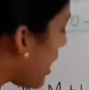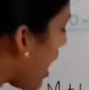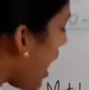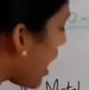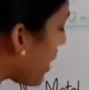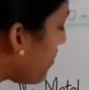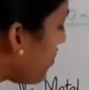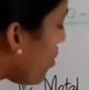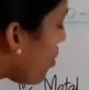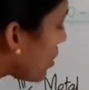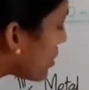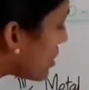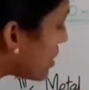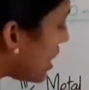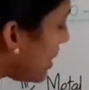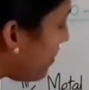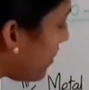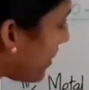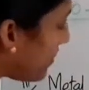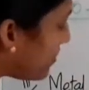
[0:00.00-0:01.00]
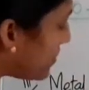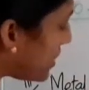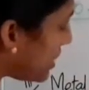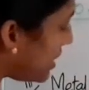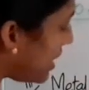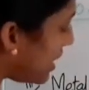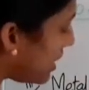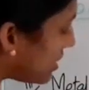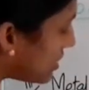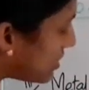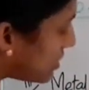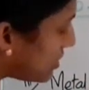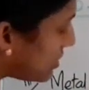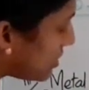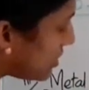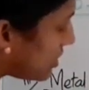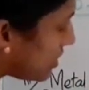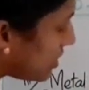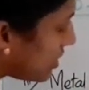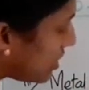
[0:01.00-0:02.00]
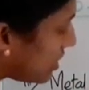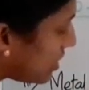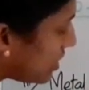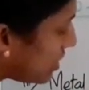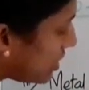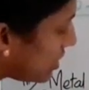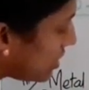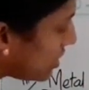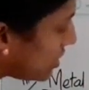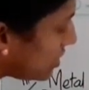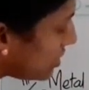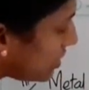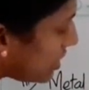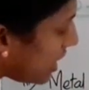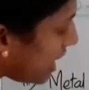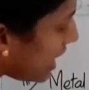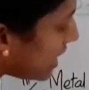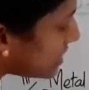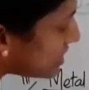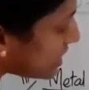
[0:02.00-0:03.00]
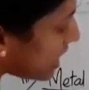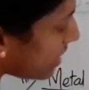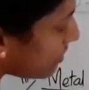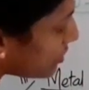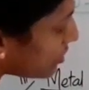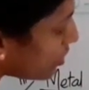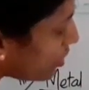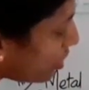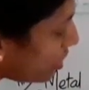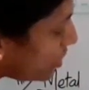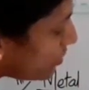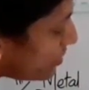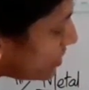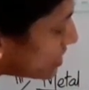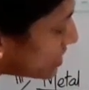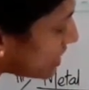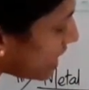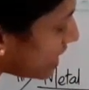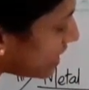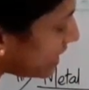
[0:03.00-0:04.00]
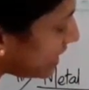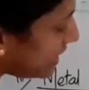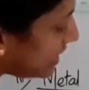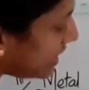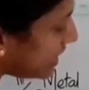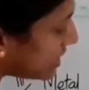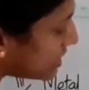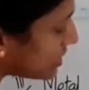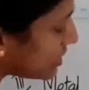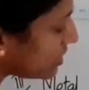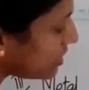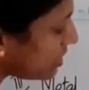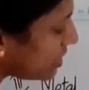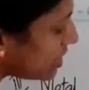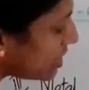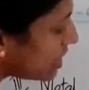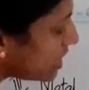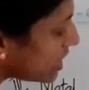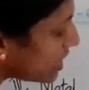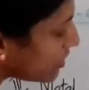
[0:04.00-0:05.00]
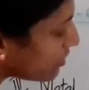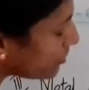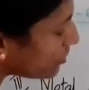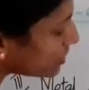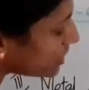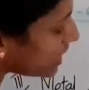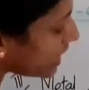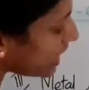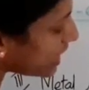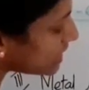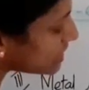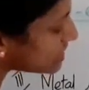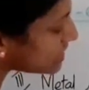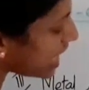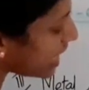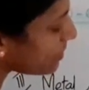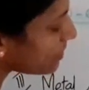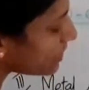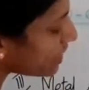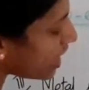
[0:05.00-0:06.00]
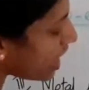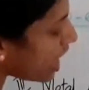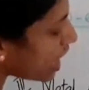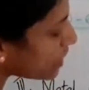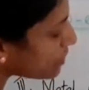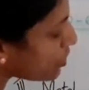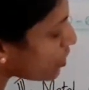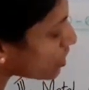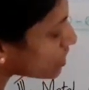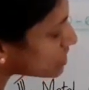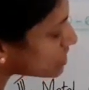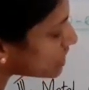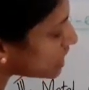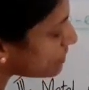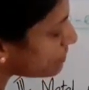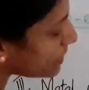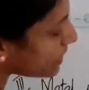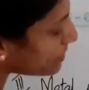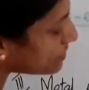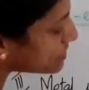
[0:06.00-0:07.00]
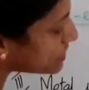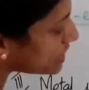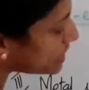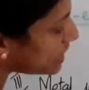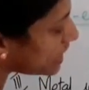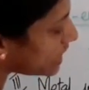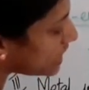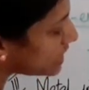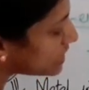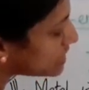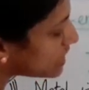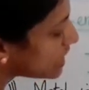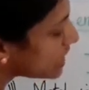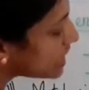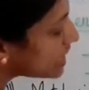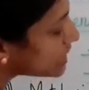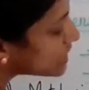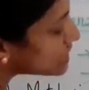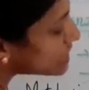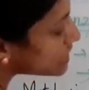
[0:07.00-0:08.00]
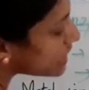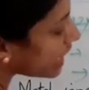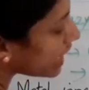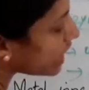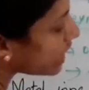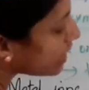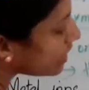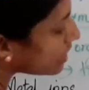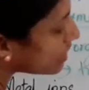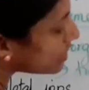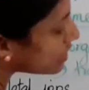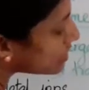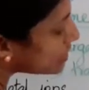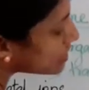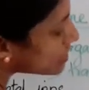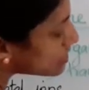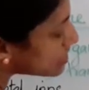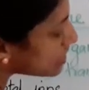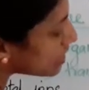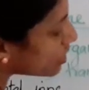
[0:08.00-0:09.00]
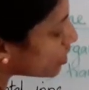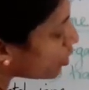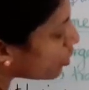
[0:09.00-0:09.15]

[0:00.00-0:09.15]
carboxypeptidase. The enzyme role you will study later. For the enzyme carboxypeptidase, zinc is the